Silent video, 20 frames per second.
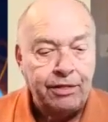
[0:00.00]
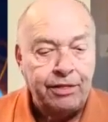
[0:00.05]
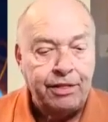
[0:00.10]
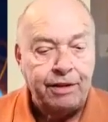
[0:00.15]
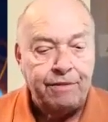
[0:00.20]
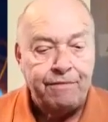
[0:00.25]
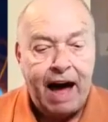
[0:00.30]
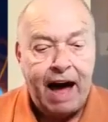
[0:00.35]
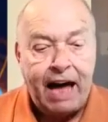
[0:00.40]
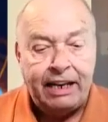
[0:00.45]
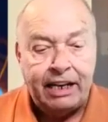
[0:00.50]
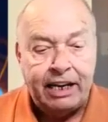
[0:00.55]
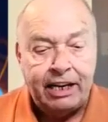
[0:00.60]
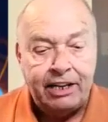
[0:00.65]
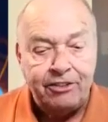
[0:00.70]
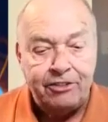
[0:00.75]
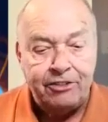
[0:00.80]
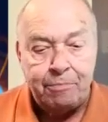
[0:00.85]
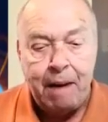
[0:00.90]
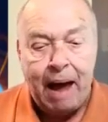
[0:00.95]
The
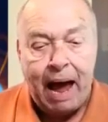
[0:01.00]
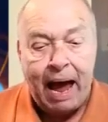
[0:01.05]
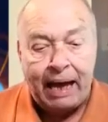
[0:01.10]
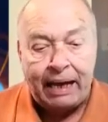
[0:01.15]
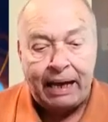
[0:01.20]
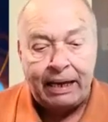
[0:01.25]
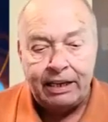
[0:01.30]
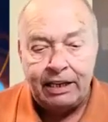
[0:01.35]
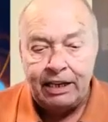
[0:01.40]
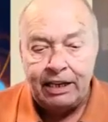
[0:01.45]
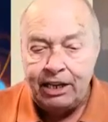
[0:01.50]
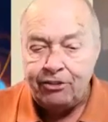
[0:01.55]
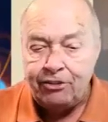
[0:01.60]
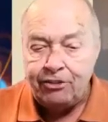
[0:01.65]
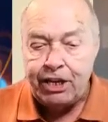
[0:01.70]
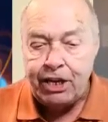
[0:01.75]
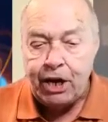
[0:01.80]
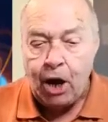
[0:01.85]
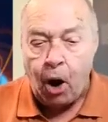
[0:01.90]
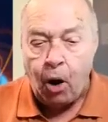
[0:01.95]
Vatican's bank
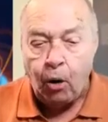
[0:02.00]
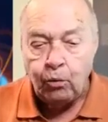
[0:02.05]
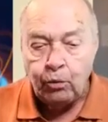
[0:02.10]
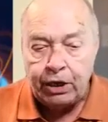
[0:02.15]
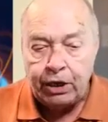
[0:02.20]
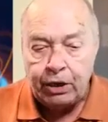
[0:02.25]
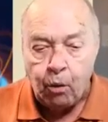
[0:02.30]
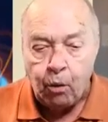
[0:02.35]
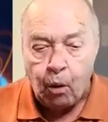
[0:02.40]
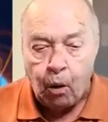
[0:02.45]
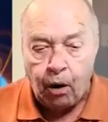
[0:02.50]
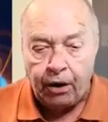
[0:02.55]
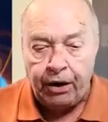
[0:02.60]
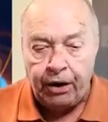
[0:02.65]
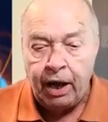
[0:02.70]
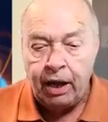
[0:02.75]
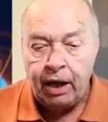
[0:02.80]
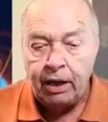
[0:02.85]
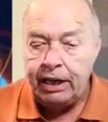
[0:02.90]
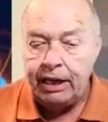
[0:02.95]
is the only
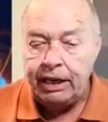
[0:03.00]
one